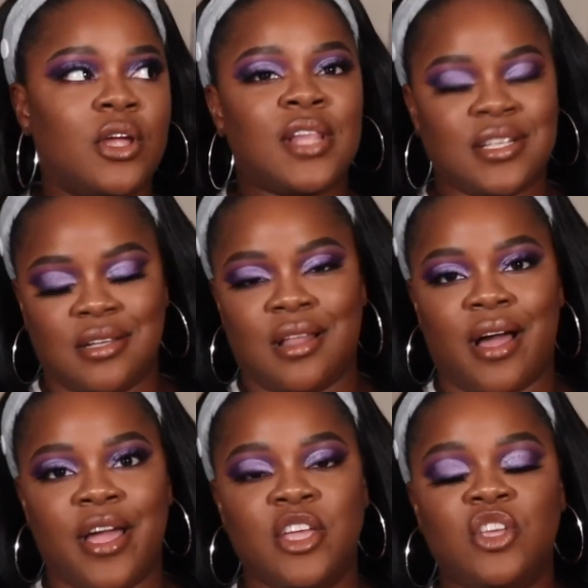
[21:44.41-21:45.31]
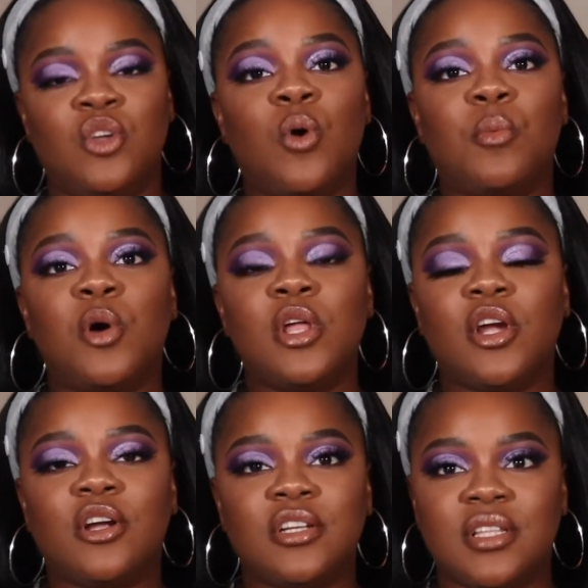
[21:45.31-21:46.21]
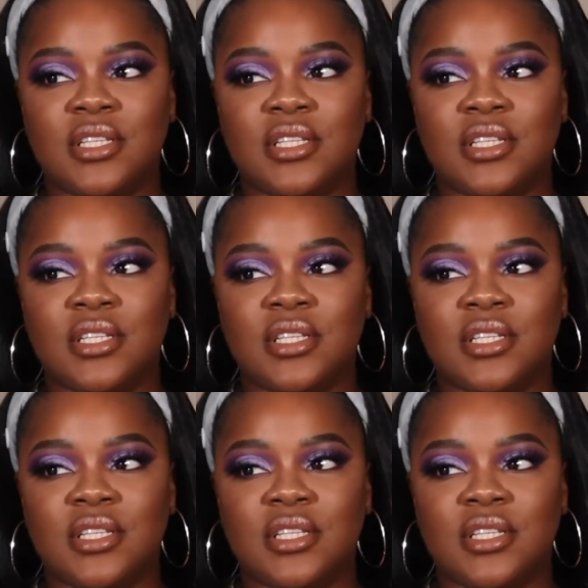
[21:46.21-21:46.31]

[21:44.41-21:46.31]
That's a lie. You are pulling her to the